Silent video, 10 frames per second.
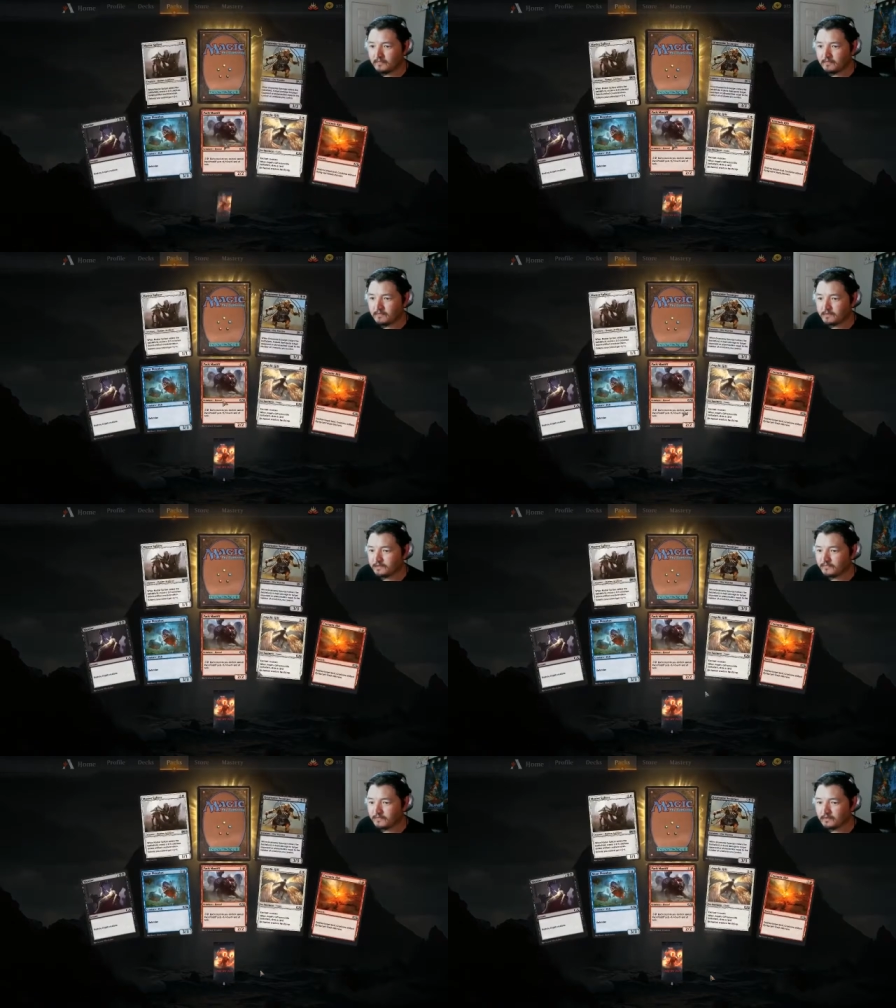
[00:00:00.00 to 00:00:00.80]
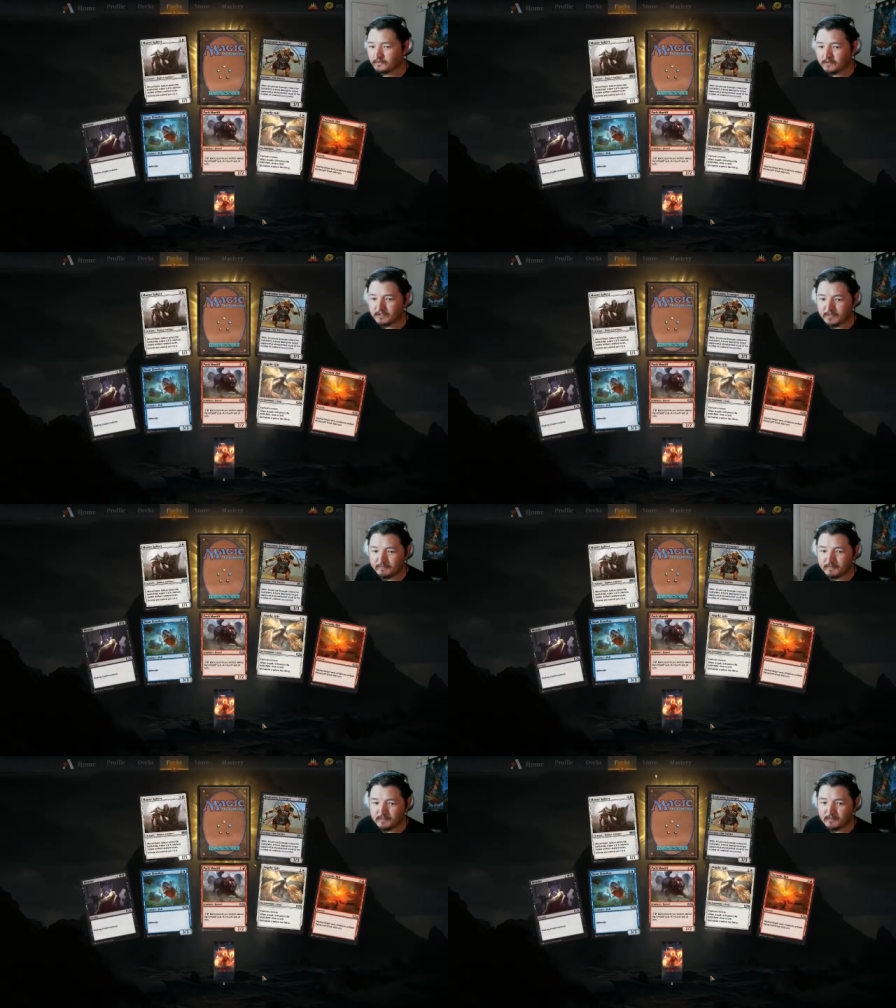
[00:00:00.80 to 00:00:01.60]
Especially for a 3-drop.
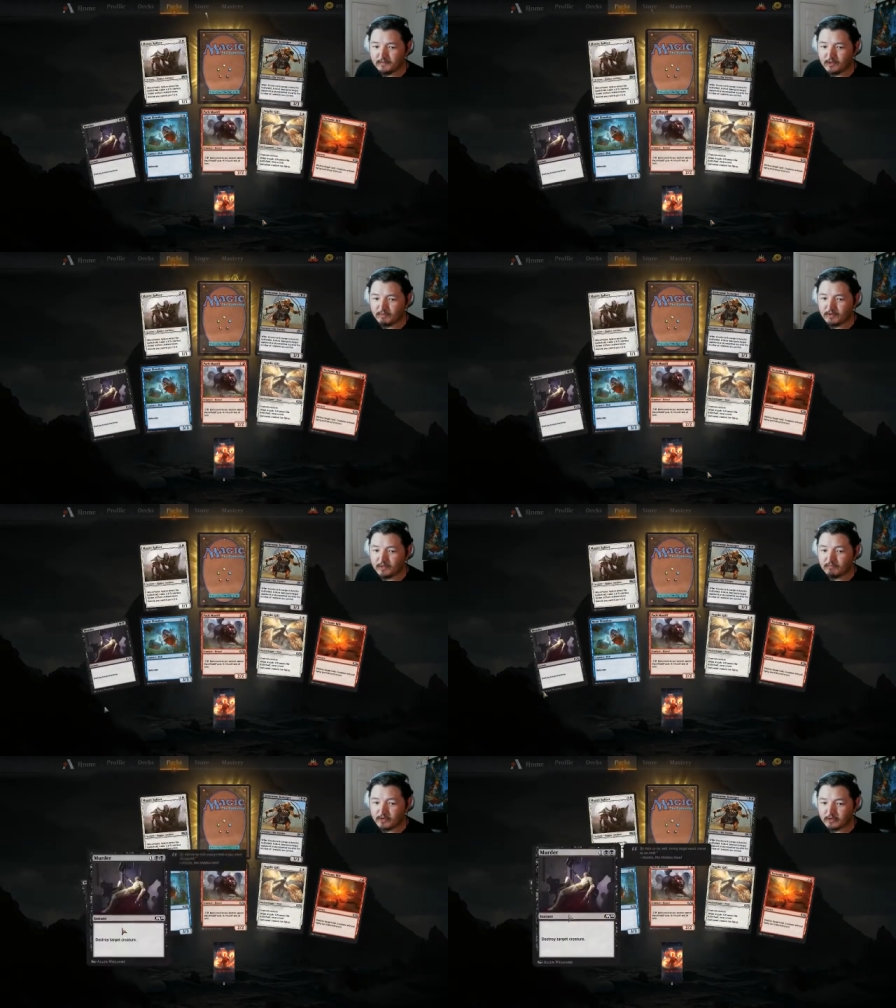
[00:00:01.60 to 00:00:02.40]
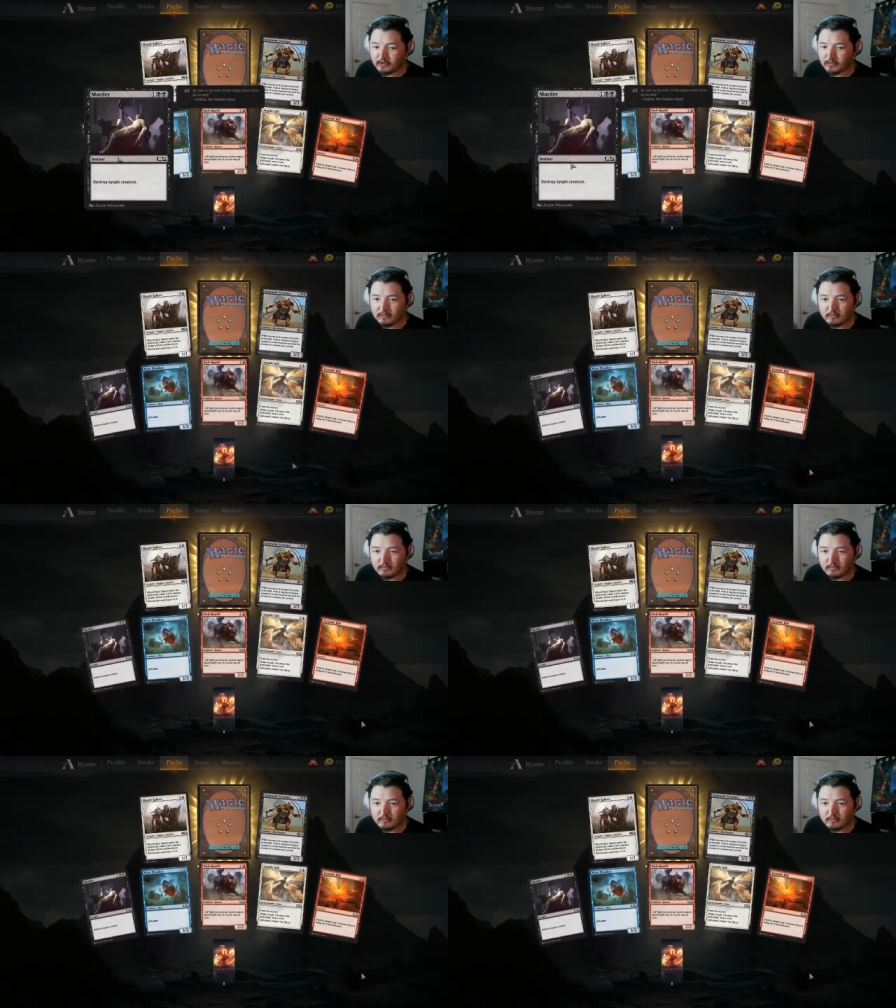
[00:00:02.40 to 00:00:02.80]
Let's see. Moat Piranha Murder.